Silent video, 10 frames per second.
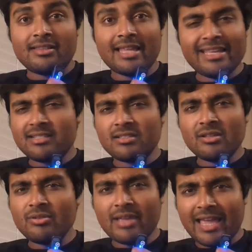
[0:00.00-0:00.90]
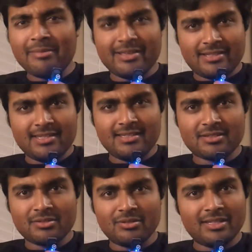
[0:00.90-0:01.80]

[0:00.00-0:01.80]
There is no MAT score